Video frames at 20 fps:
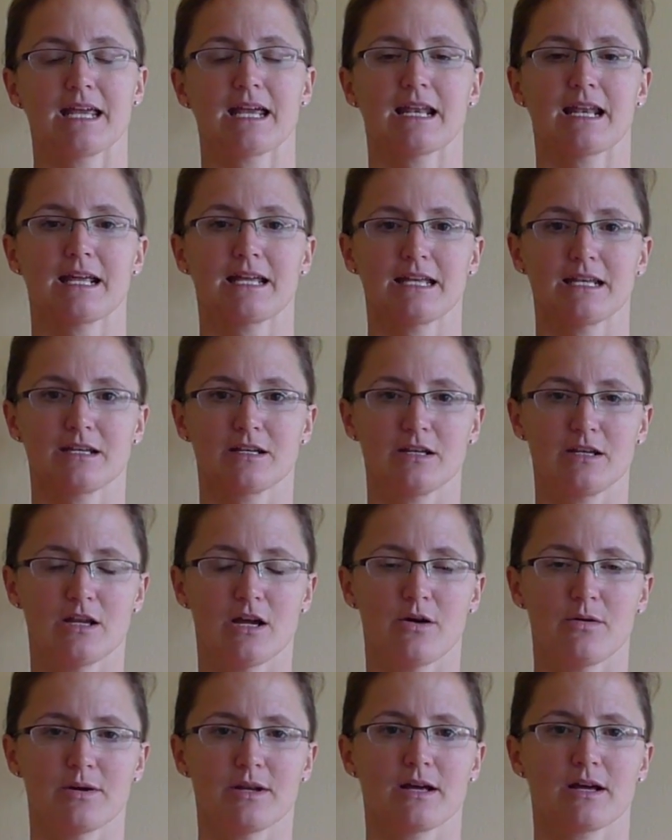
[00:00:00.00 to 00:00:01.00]
And I can, you
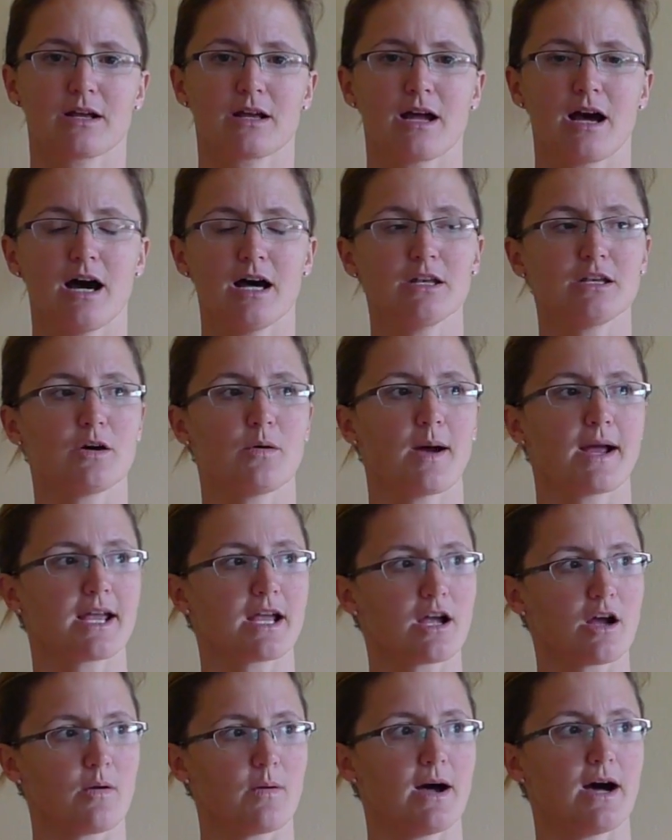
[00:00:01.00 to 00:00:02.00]
know, in a condo, I
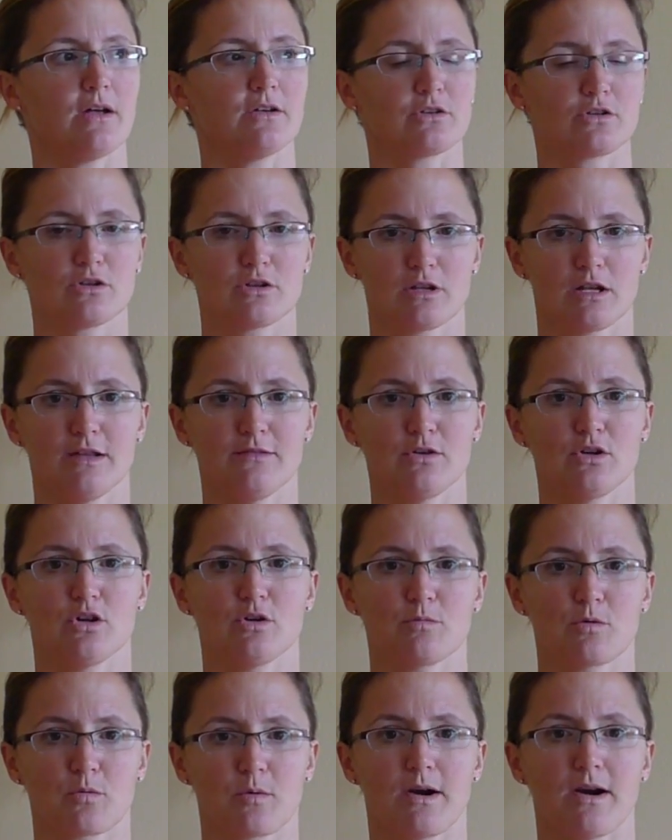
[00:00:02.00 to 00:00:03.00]
can go out into the living
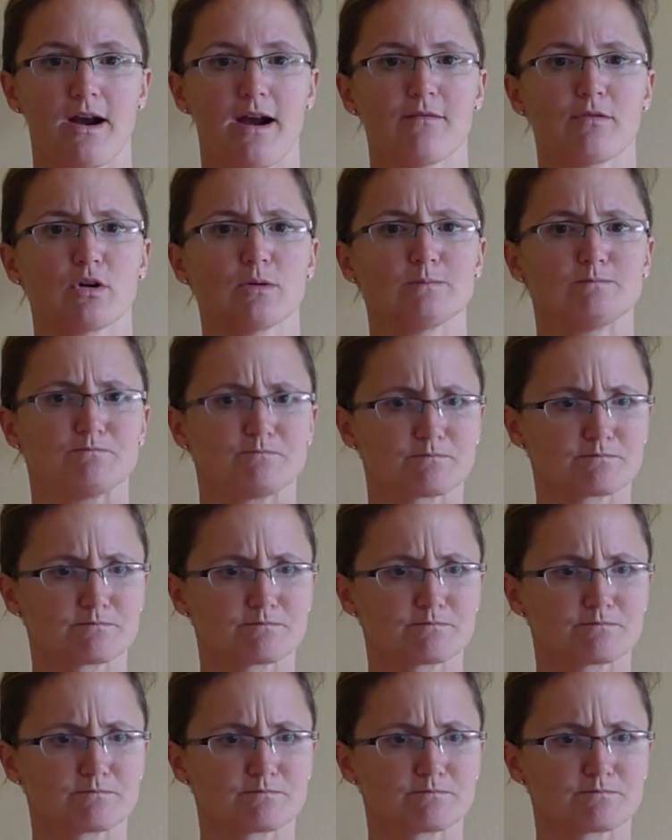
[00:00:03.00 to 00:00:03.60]
room or wherever